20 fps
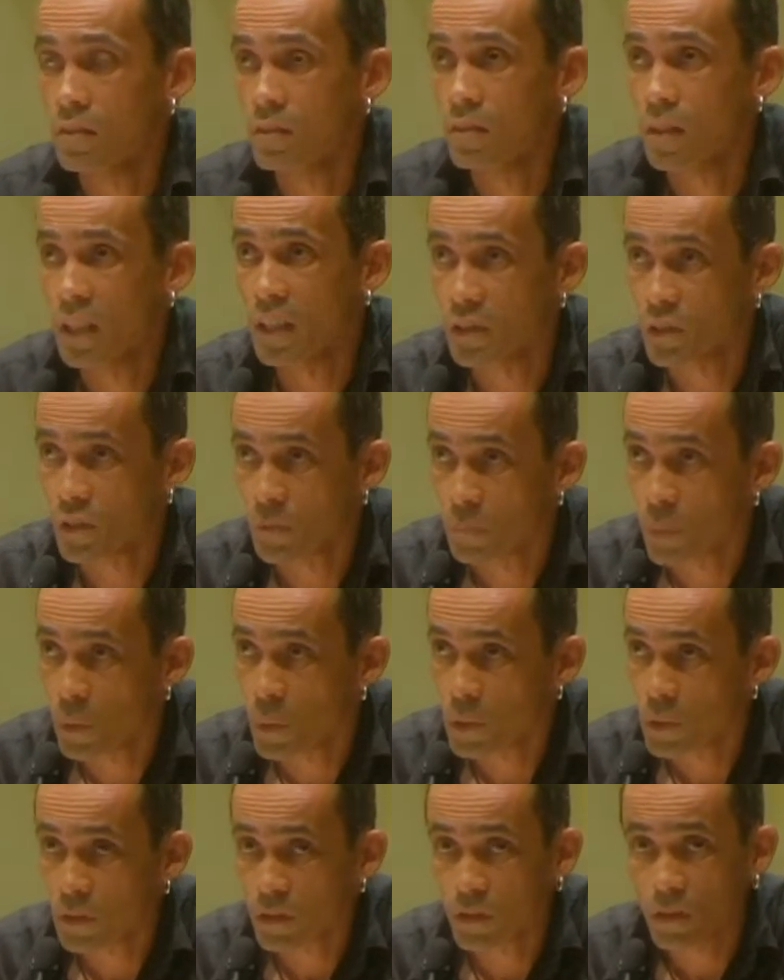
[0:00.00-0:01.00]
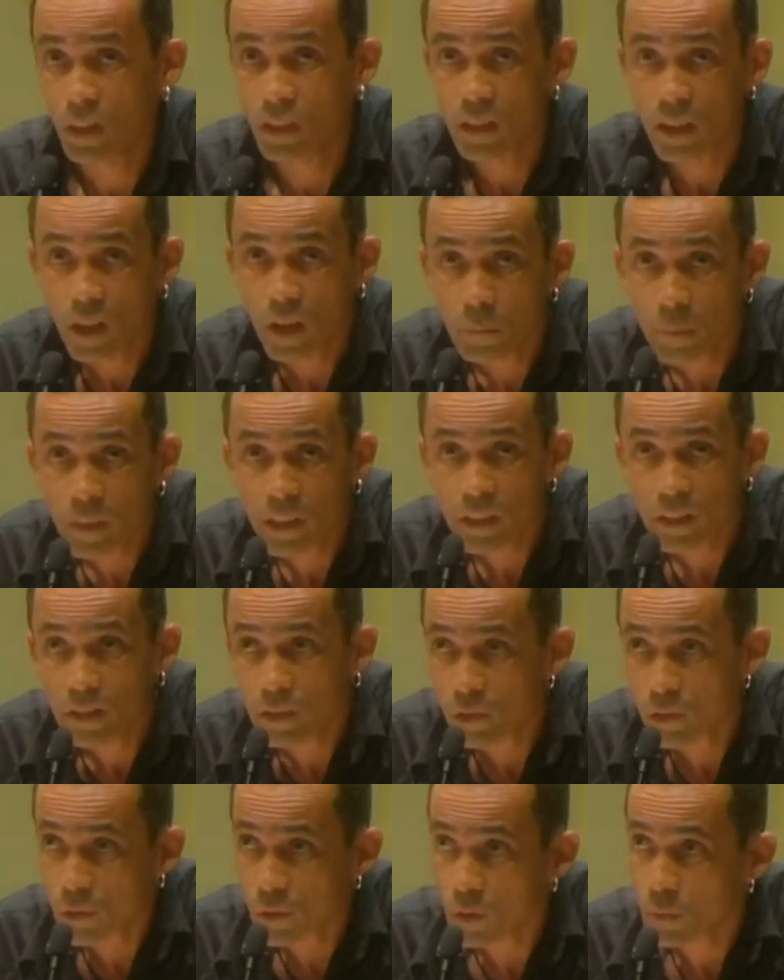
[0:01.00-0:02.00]
and supported. And there are many in
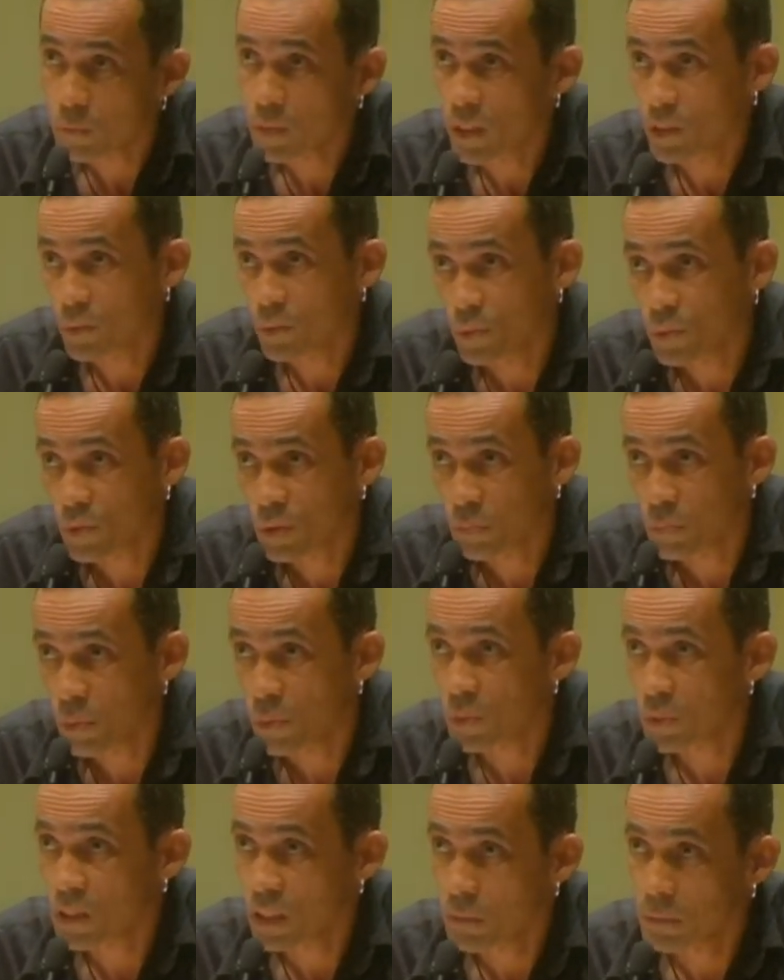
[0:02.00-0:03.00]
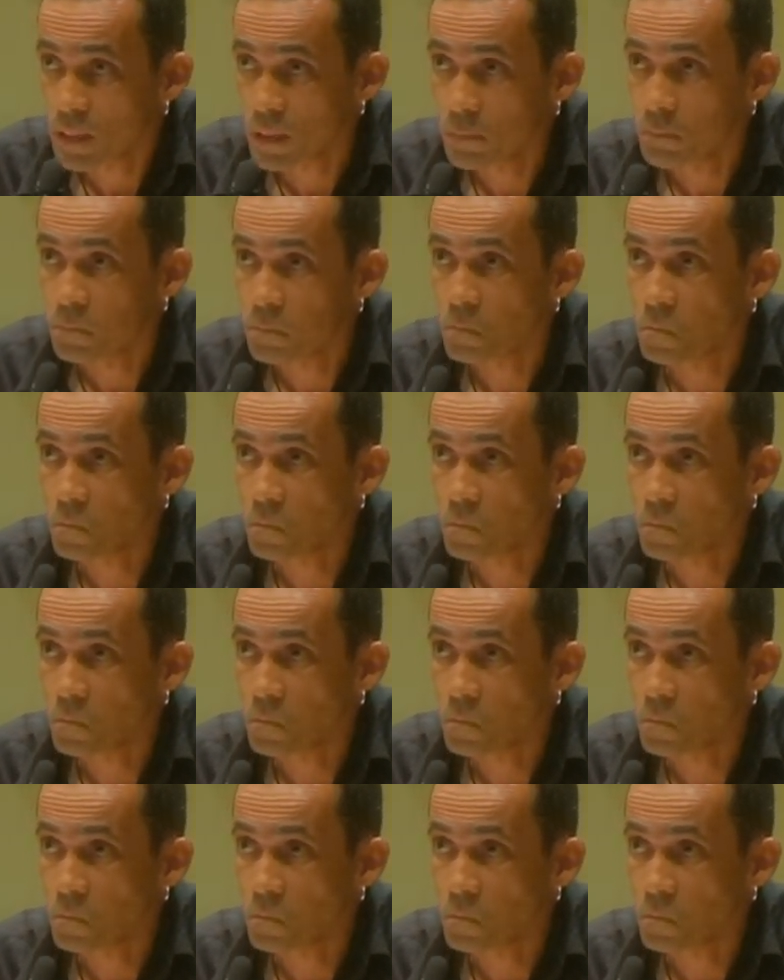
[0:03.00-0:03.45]
this room that do support some of them.